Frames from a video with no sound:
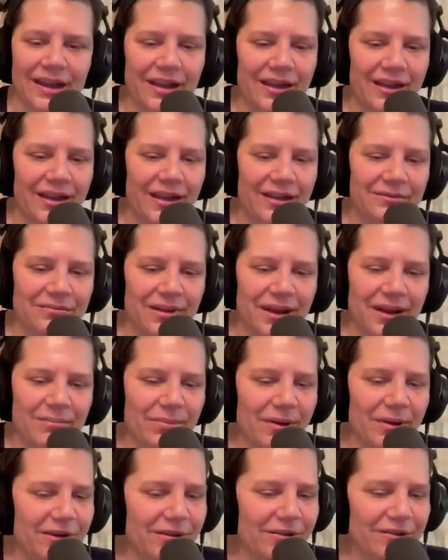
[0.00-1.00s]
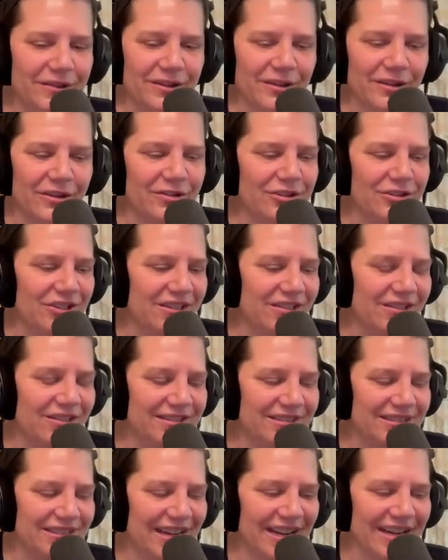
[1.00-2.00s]
I barter and negotiate
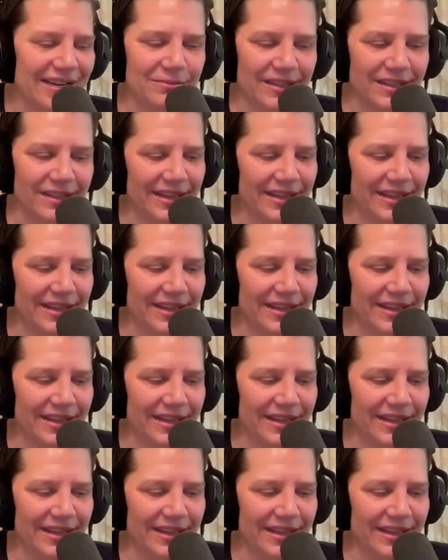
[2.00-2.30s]
all the time.